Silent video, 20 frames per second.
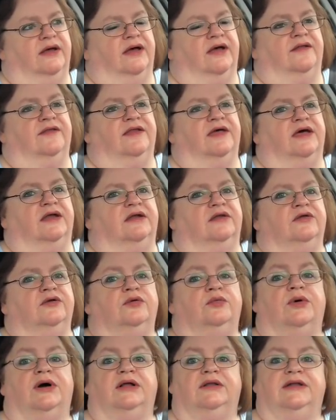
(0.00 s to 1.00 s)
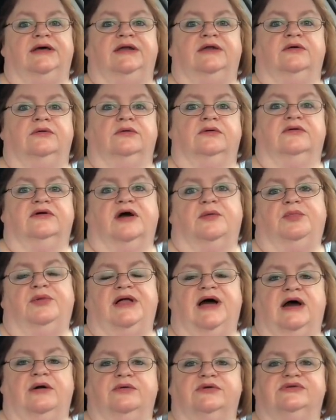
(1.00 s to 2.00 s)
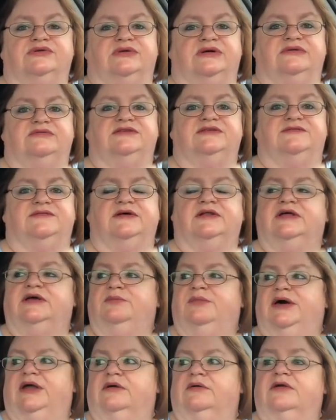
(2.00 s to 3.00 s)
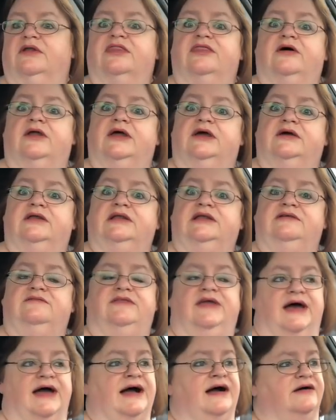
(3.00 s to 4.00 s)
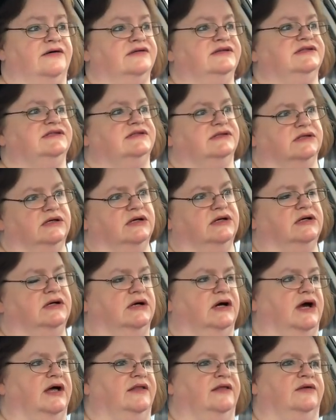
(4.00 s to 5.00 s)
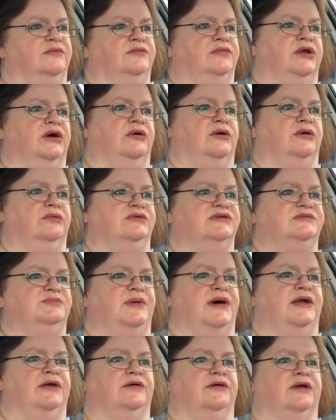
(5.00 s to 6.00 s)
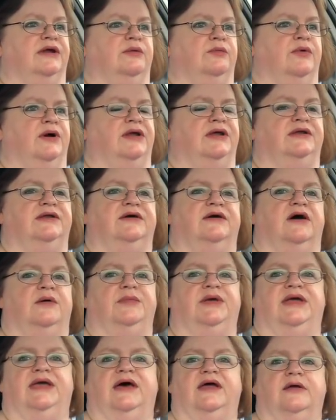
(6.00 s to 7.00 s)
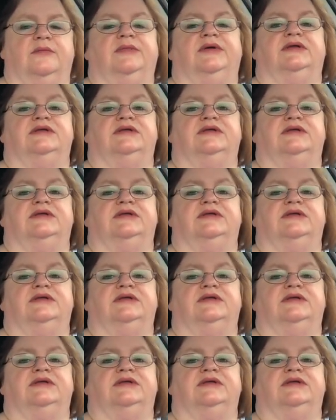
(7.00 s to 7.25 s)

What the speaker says: And then a little while later, or a couple hours, when I was feeling better and thought I could leave the house, I let him know I was better and I wanted to come and get him.